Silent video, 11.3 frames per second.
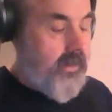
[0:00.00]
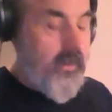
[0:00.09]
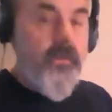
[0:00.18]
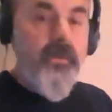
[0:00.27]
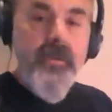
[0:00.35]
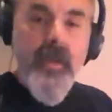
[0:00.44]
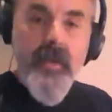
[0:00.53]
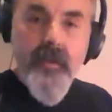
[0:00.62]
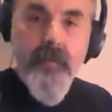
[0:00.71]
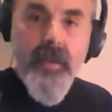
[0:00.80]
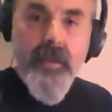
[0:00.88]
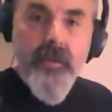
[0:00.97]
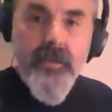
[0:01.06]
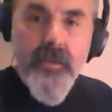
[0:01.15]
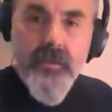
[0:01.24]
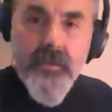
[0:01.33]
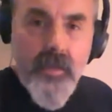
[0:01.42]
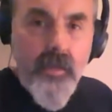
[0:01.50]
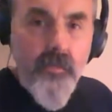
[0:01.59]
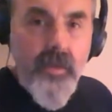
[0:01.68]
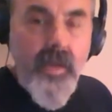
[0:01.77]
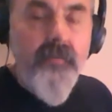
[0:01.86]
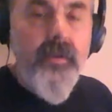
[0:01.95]
So is that making sense? Does
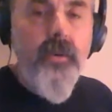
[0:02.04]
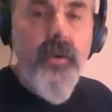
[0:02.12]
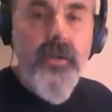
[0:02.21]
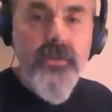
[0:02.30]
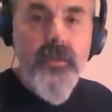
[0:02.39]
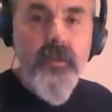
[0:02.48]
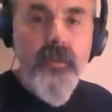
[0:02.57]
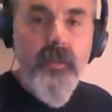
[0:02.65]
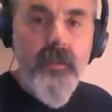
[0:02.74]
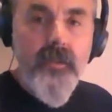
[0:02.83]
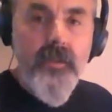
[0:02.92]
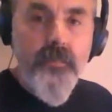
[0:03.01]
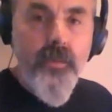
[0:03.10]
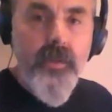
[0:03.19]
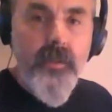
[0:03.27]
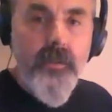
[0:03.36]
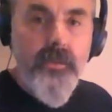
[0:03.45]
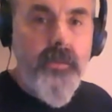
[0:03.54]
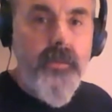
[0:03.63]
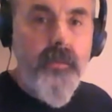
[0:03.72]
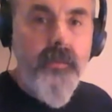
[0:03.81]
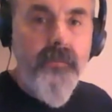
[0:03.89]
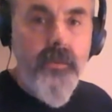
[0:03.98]
anyone have a question at this point?
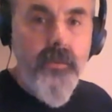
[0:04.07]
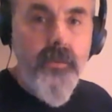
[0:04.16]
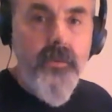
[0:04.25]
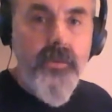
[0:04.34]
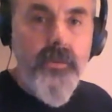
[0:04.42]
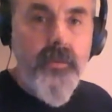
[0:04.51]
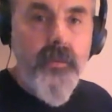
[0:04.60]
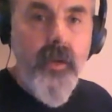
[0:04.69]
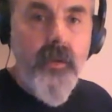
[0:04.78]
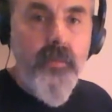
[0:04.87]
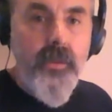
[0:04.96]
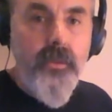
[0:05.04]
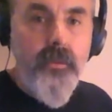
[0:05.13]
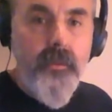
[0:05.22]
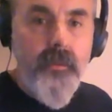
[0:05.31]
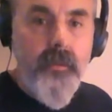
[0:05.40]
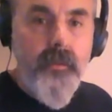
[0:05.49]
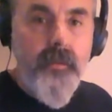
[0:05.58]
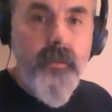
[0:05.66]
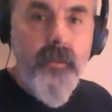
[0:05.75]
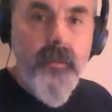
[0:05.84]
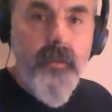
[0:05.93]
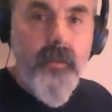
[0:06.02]
If you do, just unmute.
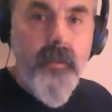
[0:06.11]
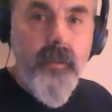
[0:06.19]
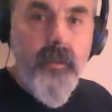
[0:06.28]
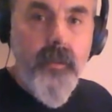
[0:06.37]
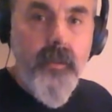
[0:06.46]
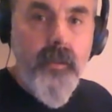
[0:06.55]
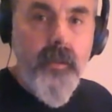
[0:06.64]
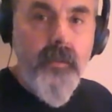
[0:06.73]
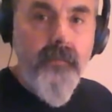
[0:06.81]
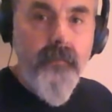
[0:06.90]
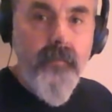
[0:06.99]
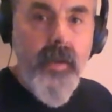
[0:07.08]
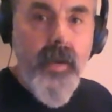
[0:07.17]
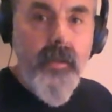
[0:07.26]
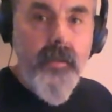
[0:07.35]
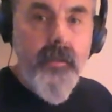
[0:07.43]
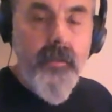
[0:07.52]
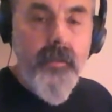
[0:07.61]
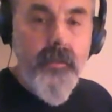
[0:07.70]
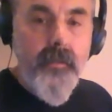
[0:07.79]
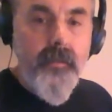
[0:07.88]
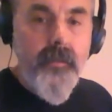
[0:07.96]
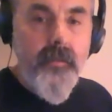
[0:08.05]
And if not,
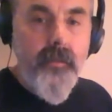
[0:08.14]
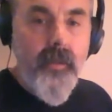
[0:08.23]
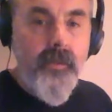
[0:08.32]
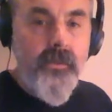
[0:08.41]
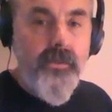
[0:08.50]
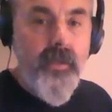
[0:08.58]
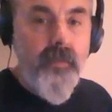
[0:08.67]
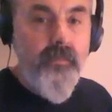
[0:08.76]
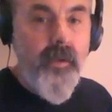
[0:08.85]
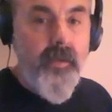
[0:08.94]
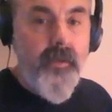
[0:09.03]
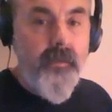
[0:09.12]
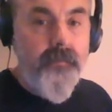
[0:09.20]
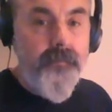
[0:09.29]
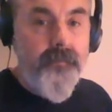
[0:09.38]
I'll just keep talking.